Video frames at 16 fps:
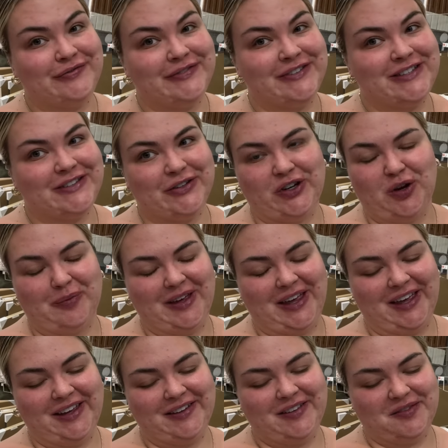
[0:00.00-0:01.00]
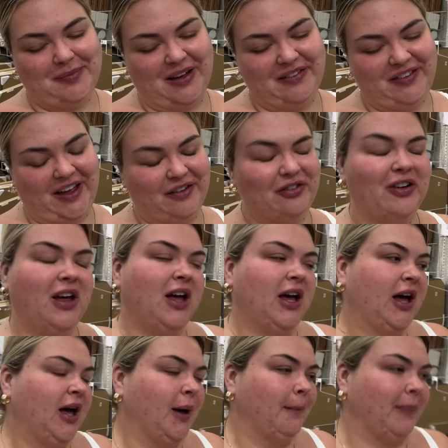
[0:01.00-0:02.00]
Studio McGee is my fave,
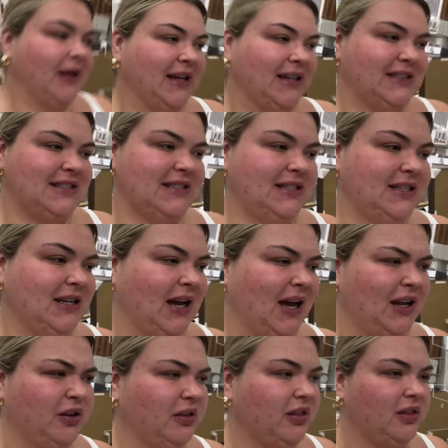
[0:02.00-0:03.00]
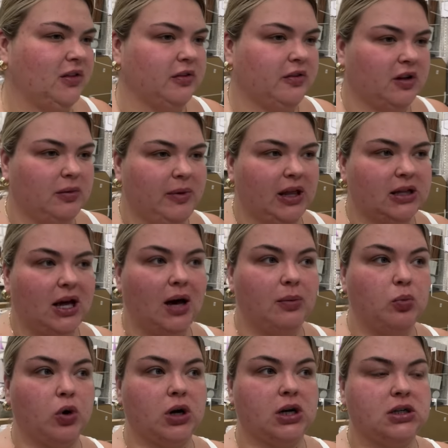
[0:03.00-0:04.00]
but I don't think there's gonna be a lot
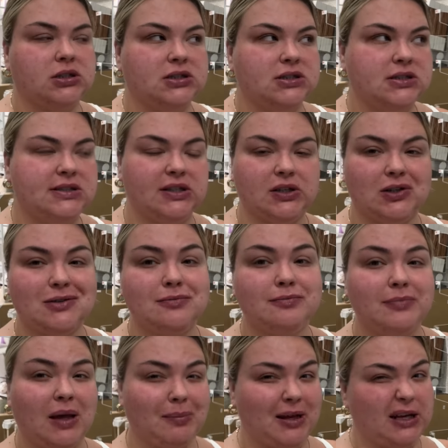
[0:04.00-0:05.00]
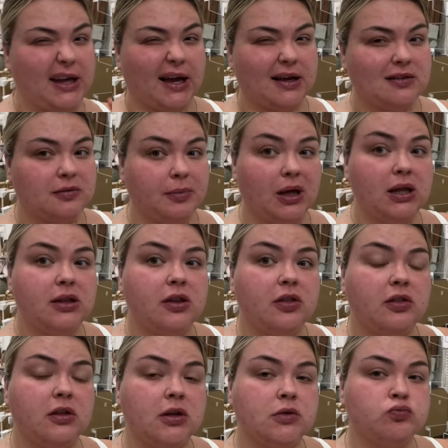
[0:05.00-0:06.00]
more till maybe next month.